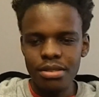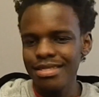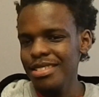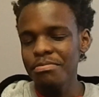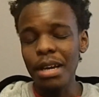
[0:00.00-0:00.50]

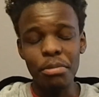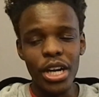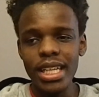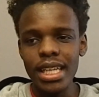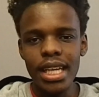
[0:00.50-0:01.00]
in my
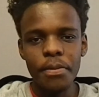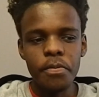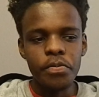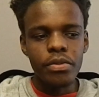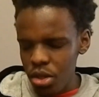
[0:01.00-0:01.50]
body.
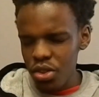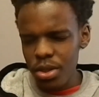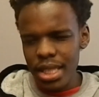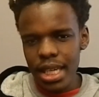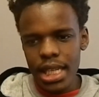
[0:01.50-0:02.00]
So
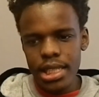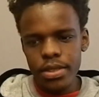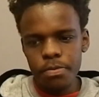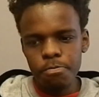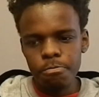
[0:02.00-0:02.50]
then